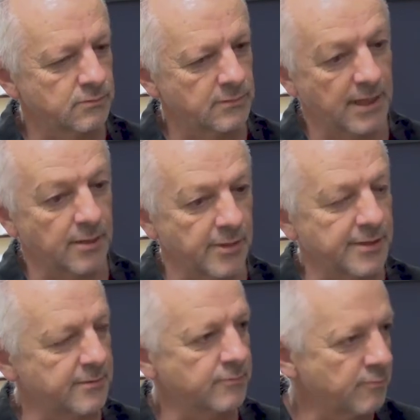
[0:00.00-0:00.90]

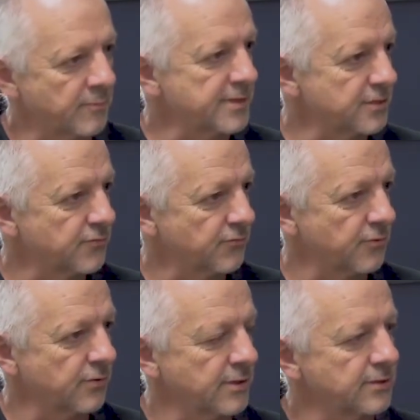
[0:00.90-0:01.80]
calibrate meters
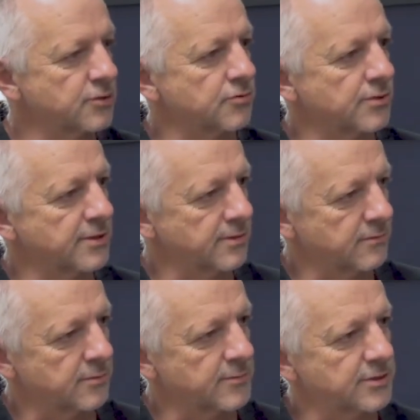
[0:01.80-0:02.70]
for industry and
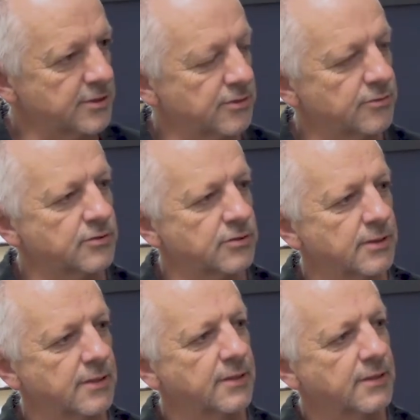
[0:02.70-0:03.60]
domestic use,
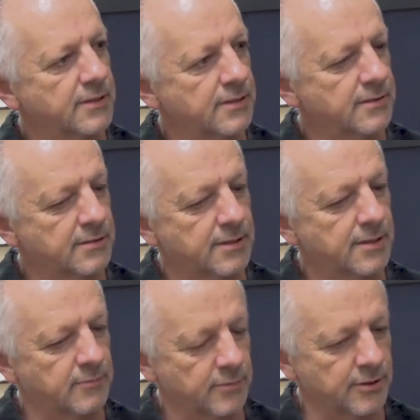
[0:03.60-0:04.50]
and
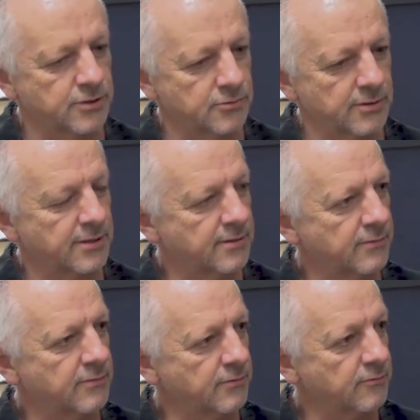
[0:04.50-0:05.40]
we make sure
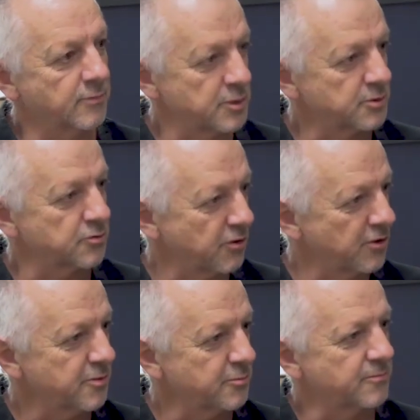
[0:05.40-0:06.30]
the measurements are
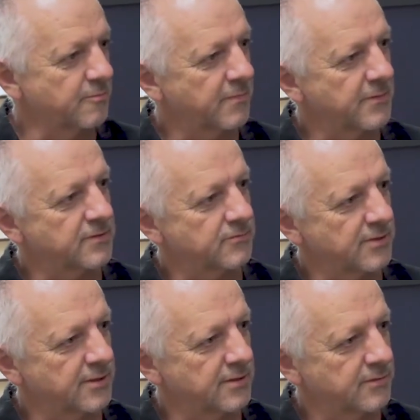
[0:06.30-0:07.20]
reliable. That's
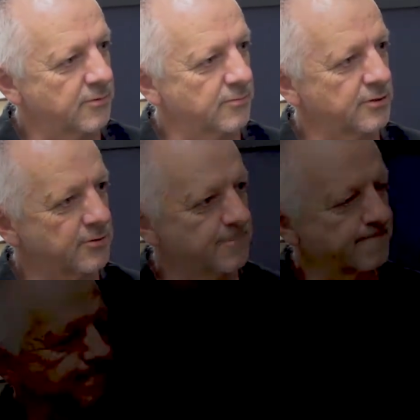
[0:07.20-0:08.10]
really what we do.
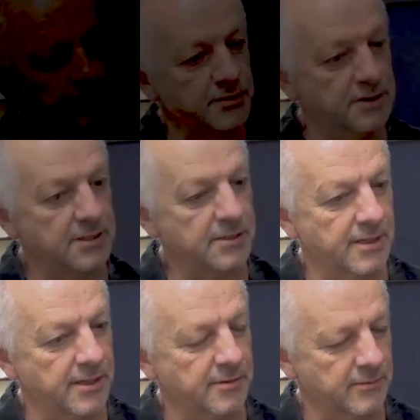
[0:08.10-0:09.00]
Obviously,
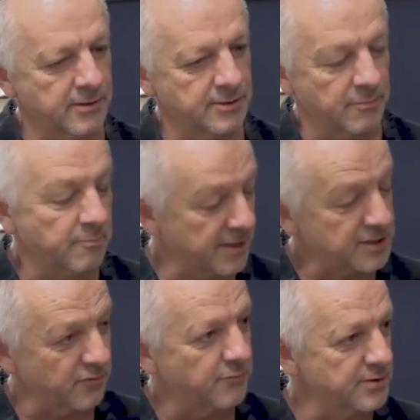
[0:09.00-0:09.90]
it's a
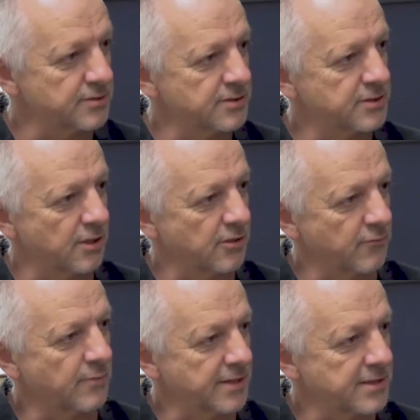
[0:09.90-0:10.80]
massive business, a lot of
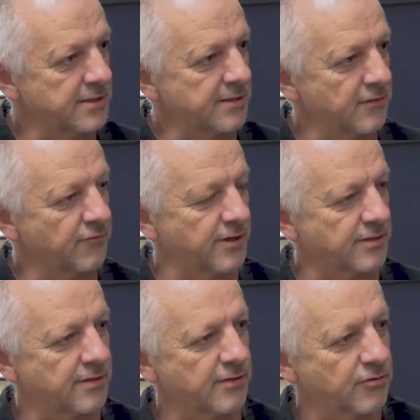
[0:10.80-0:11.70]
money in effect
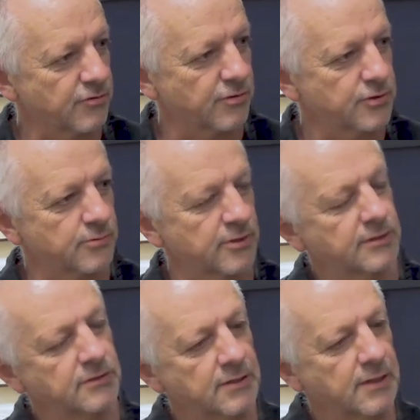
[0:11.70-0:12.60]
going through those
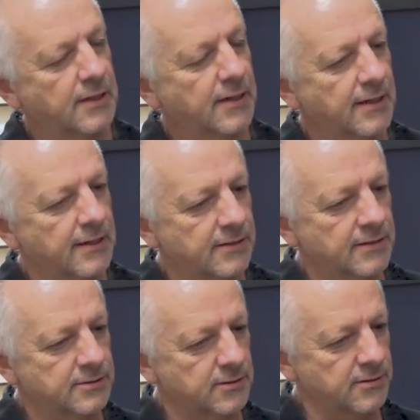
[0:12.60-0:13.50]
wires, and
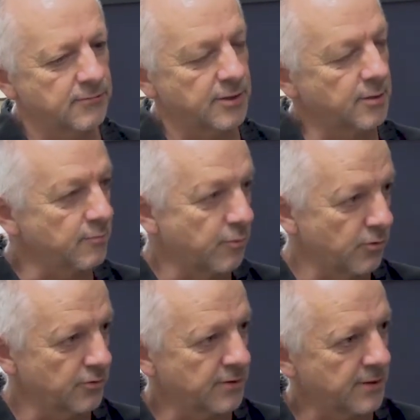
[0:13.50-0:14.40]
it's really
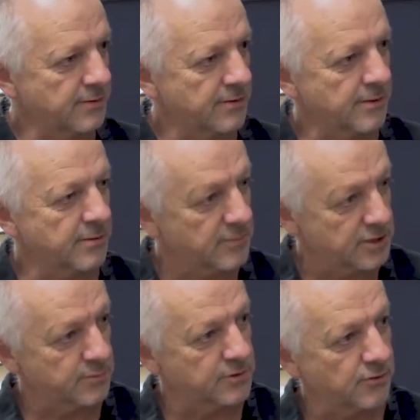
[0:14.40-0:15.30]
important that the
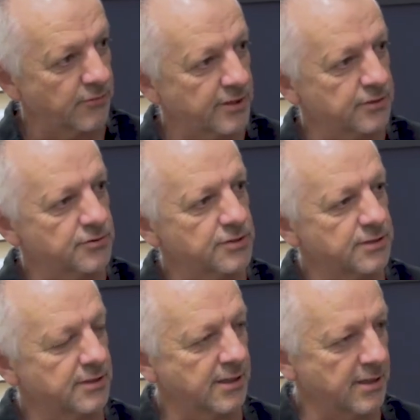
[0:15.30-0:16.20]
measurements of
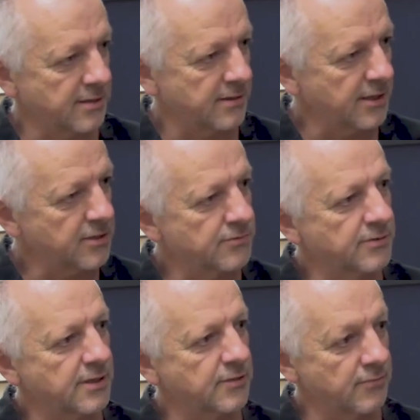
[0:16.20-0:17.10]
electricity are
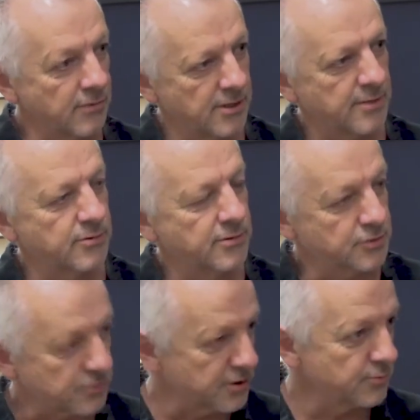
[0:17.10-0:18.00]
accurate and reliable and
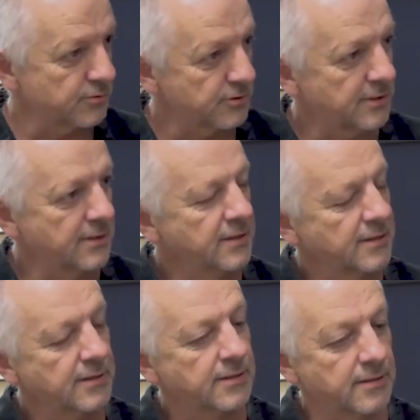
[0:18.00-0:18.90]
trustworthy,
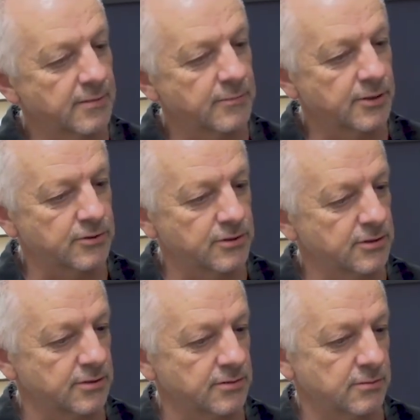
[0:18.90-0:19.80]
because
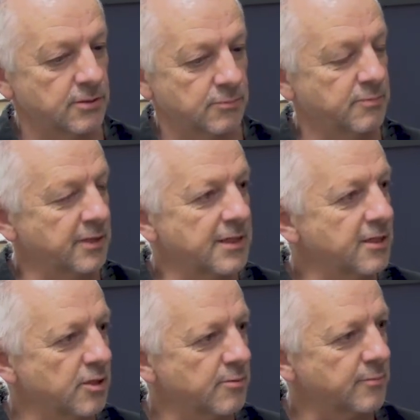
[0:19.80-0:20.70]
it's a big
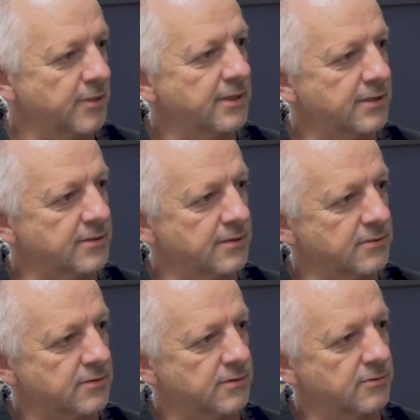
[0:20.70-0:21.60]
economic market, and
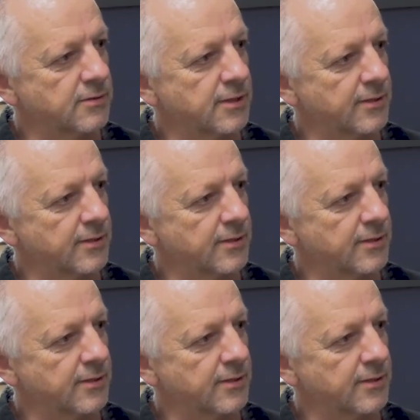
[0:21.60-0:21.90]
so